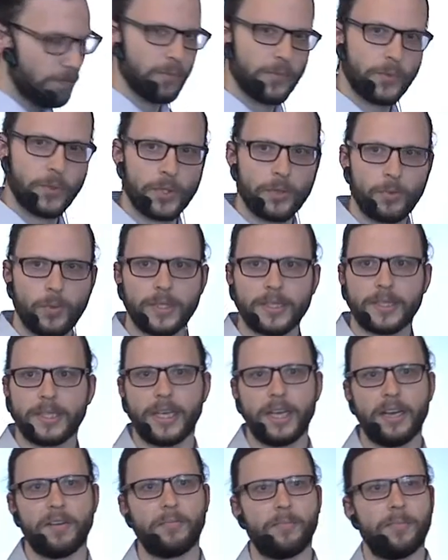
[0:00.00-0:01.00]
for the ones
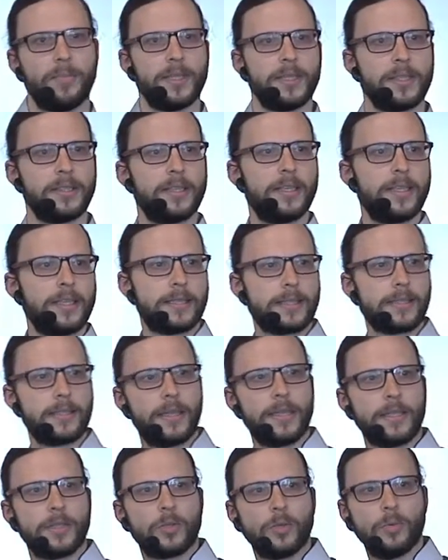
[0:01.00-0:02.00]
that have been
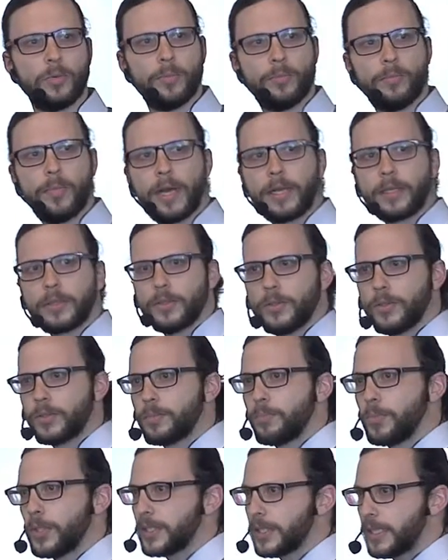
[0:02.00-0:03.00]
listening to Magnus'
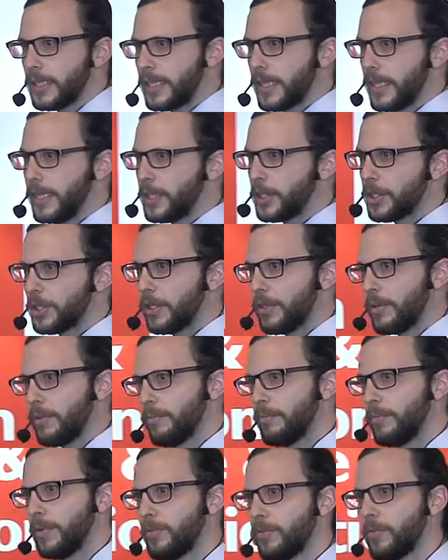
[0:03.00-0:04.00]

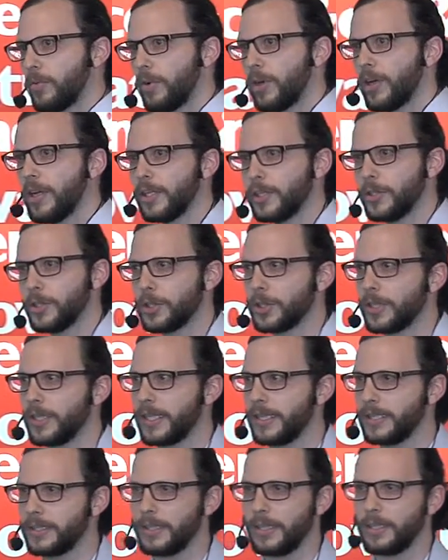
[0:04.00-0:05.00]
presentation before lunch, I
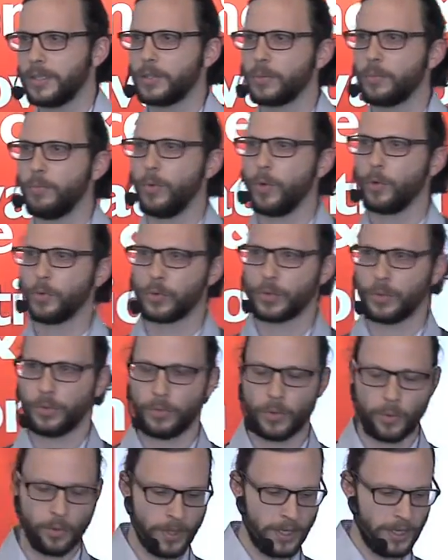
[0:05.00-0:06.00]
guess that is most
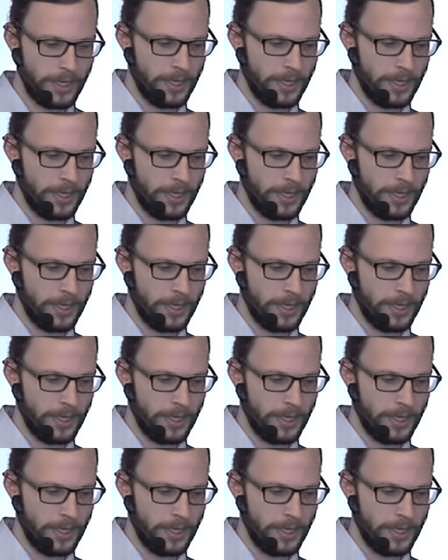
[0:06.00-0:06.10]
of you,